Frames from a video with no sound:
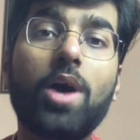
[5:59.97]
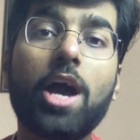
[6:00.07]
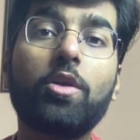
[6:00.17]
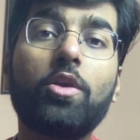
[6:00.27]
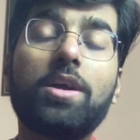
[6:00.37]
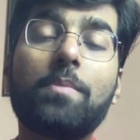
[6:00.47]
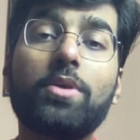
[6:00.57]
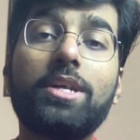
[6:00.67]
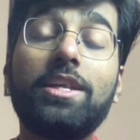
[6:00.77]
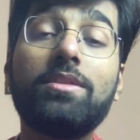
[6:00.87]
higher order
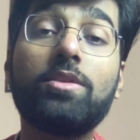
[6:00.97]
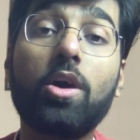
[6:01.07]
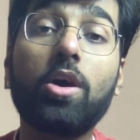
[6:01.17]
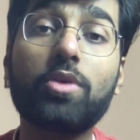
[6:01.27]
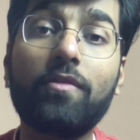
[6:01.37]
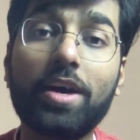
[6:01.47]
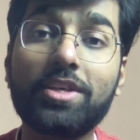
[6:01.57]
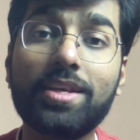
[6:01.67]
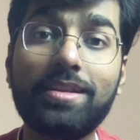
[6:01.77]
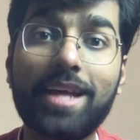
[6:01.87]
component is also a
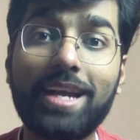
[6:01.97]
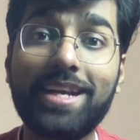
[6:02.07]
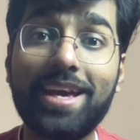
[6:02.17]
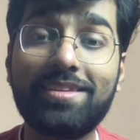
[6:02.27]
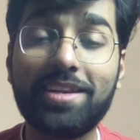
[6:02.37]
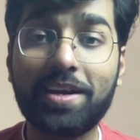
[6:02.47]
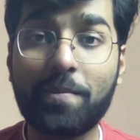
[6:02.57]
function that takes in a